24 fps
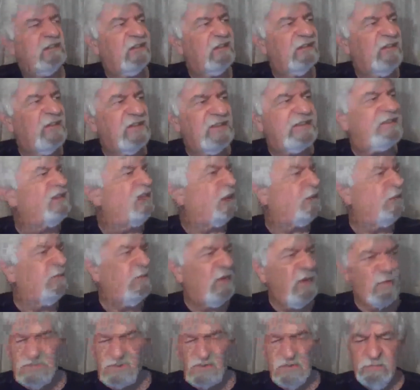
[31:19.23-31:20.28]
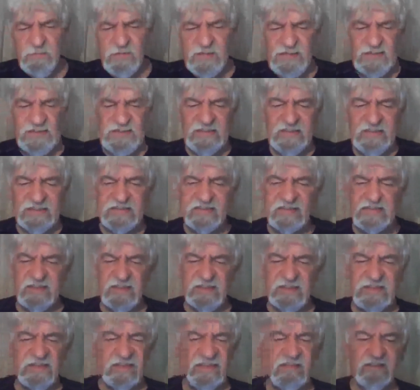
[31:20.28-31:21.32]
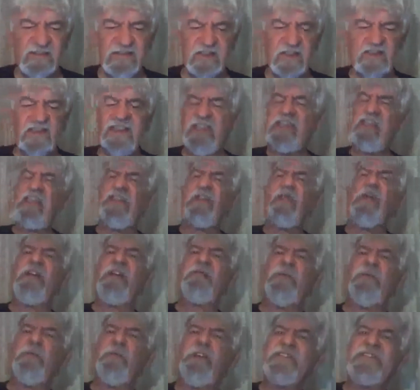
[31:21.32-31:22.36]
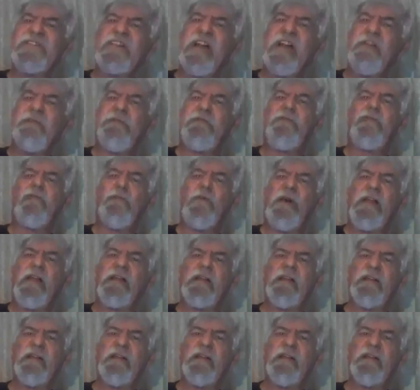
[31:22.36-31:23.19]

You see, I'm, I'm sort of mainly interested in just getting away from myself for a while.